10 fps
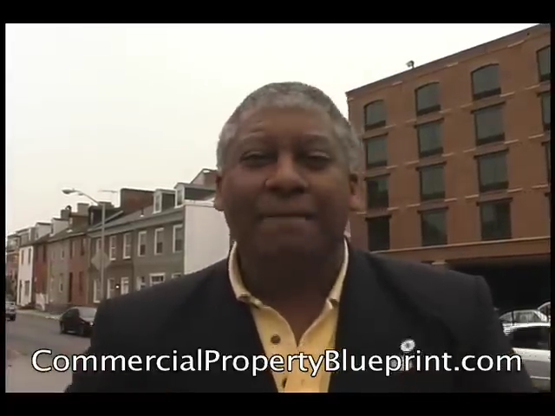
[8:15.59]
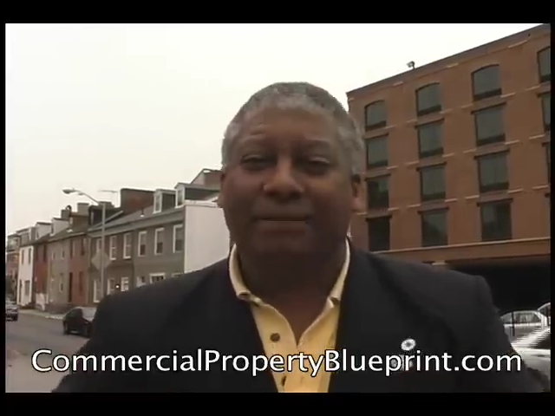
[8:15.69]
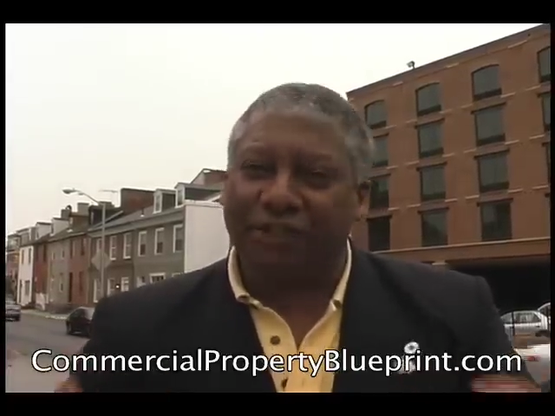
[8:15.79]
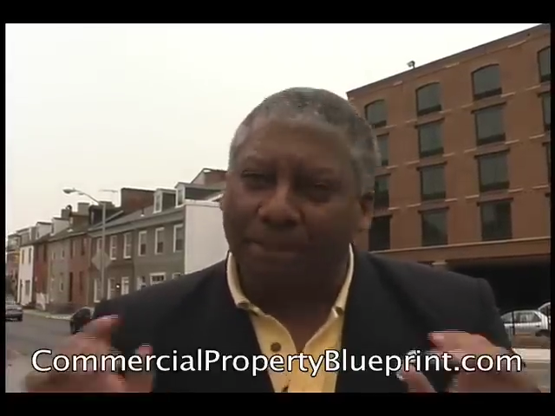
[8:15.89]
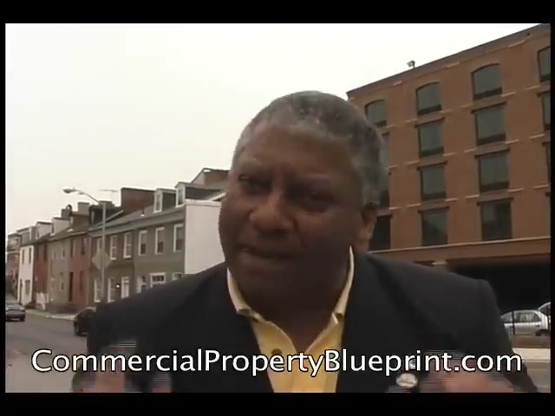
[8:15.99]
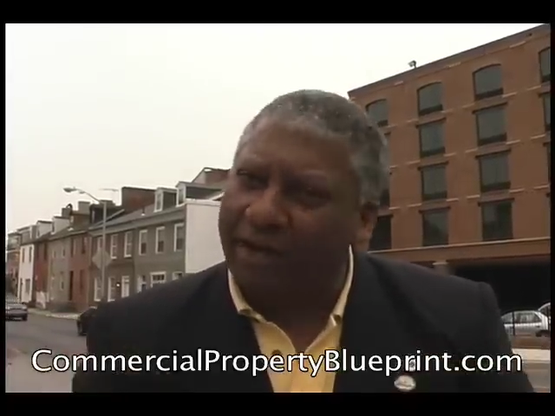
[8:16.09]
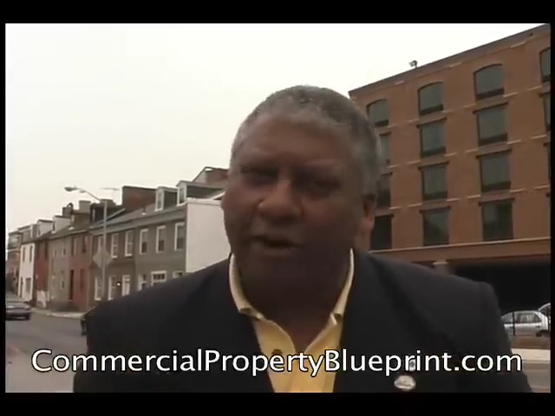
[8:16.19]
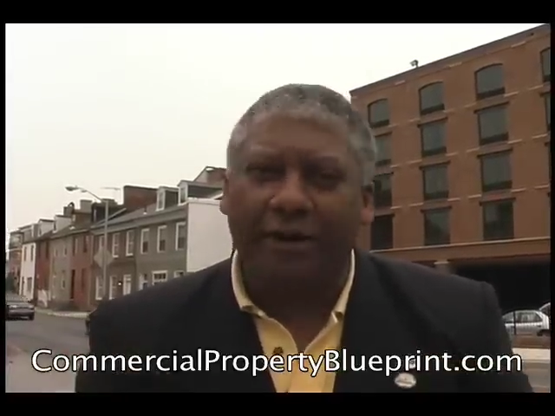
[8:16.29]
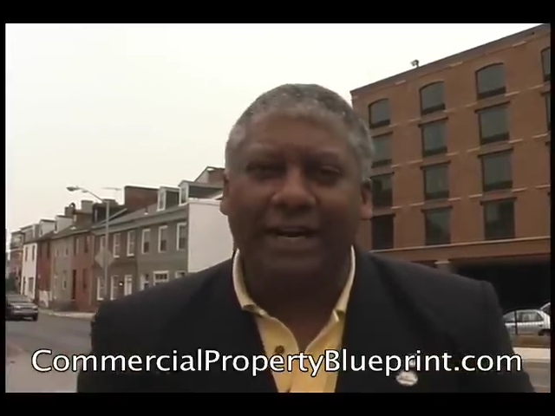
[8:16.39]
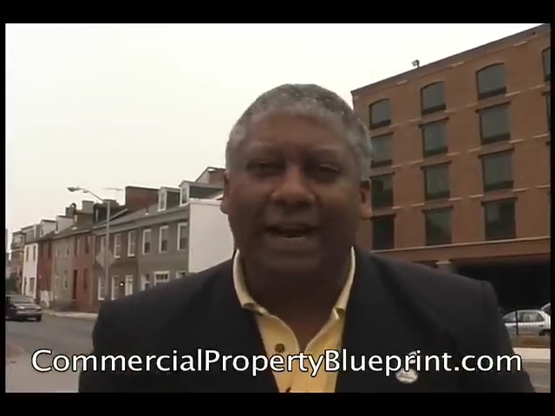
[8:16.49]
but you better
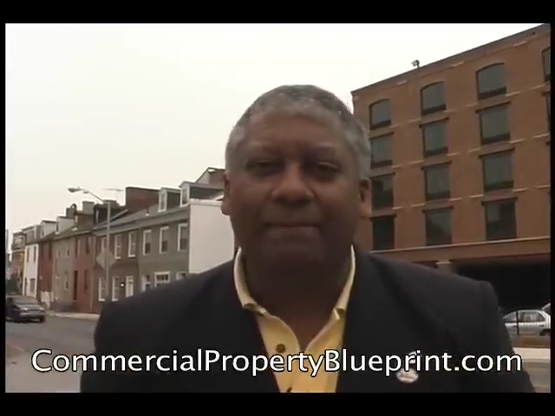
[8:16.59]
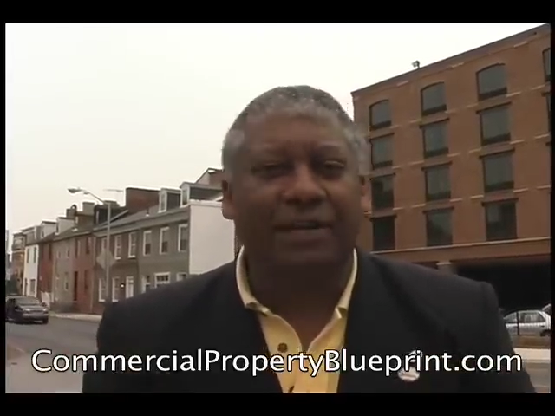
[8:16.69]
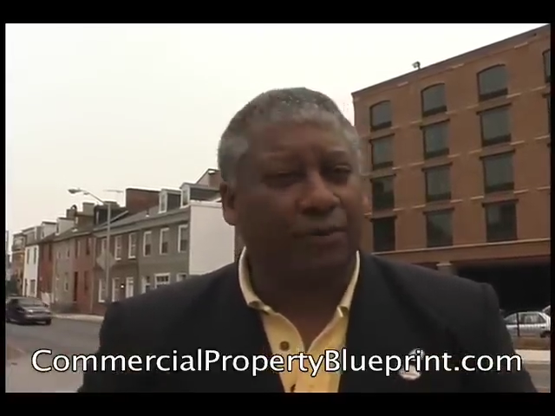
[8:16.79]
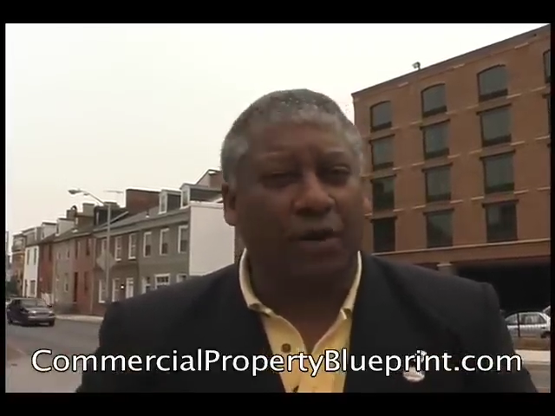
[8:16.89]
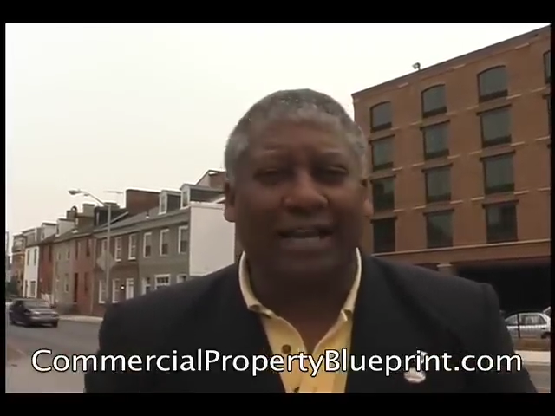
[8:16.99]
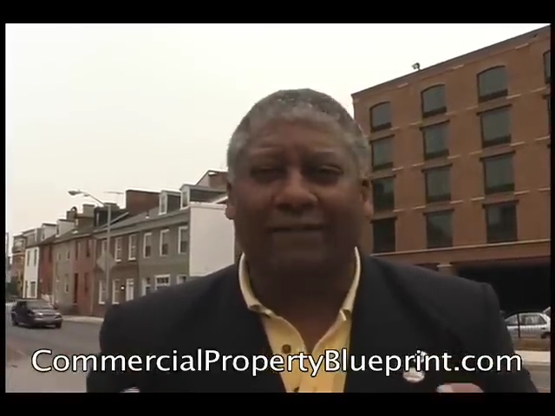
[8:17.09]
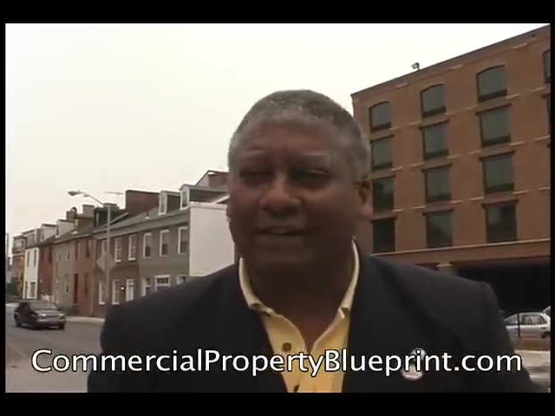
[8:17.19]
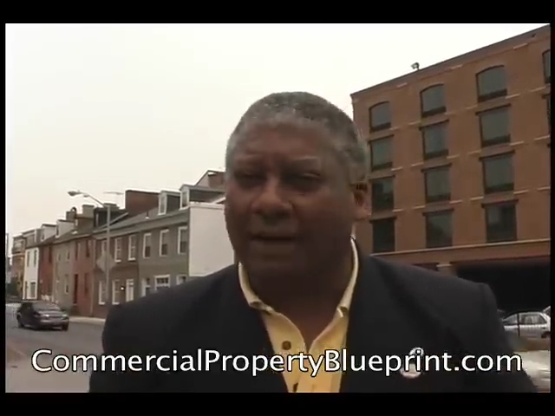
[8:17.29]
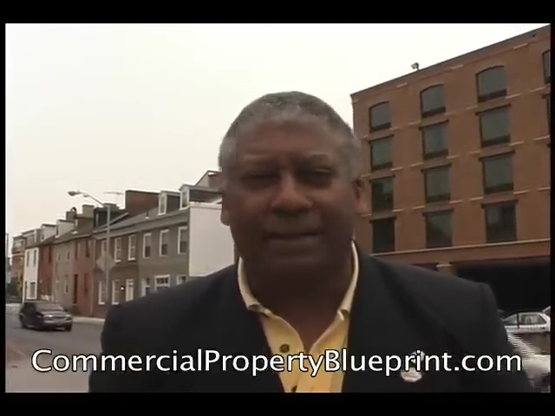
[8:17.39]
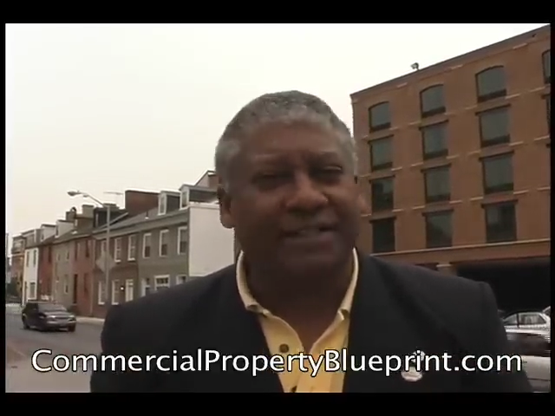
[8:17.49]
hurry up because we only have a
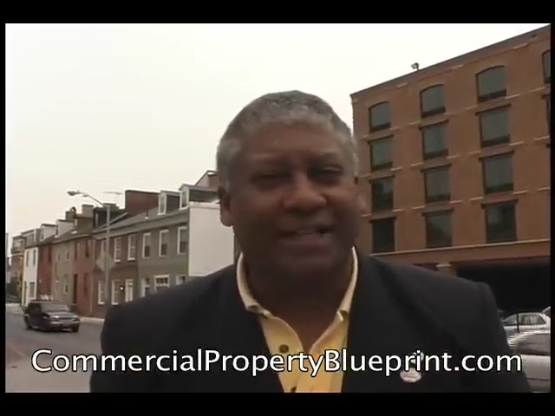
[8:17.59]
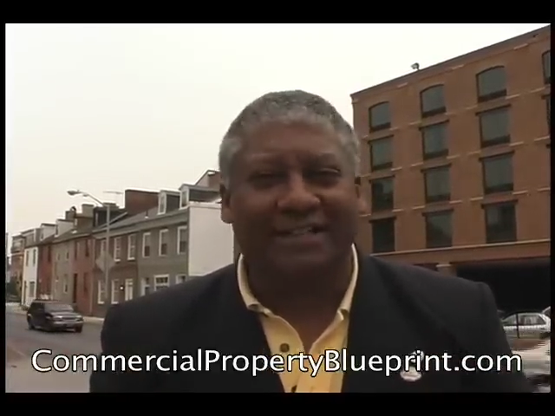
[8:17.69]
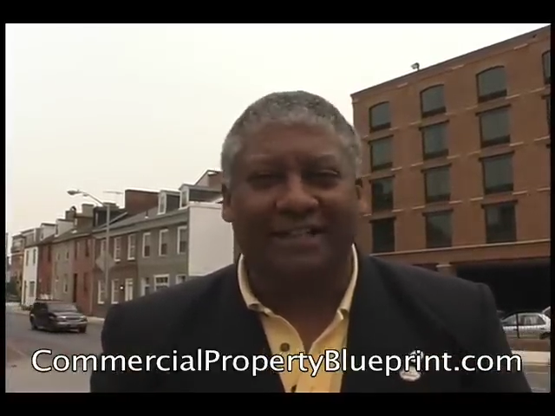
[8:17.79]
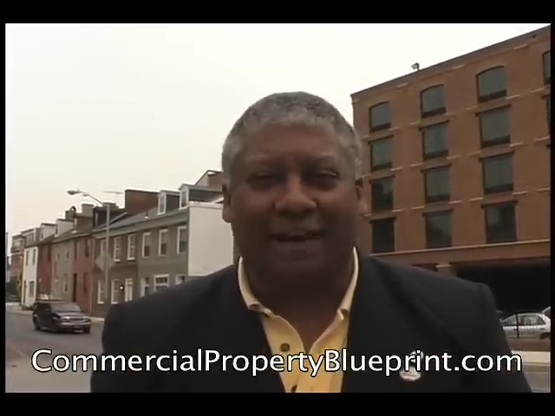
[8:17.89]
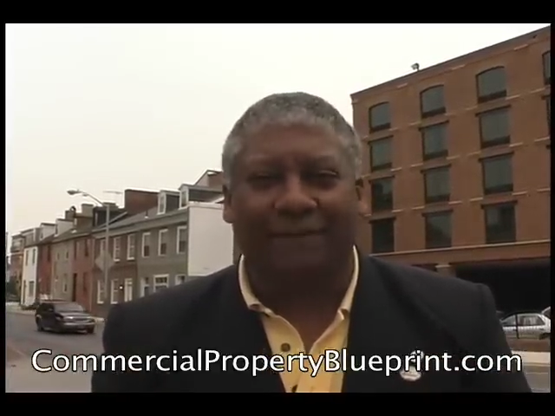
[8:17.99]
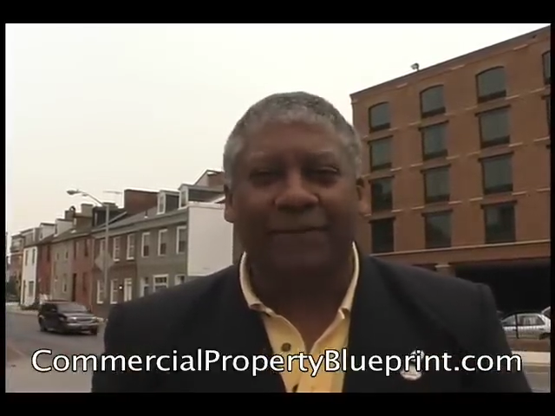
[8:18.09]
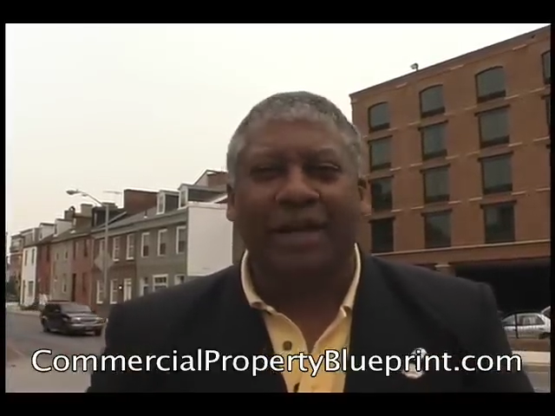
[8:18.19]
couple of seats left.